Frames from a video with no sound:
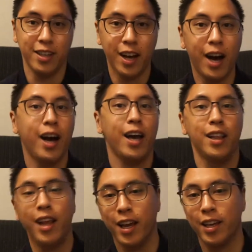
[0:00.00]
I
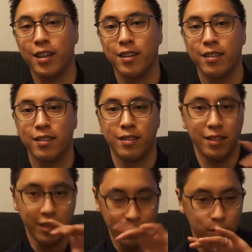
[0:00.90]
like
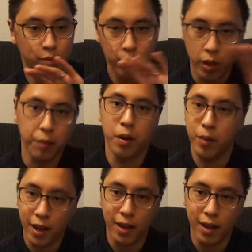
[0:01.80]
blah blah blah.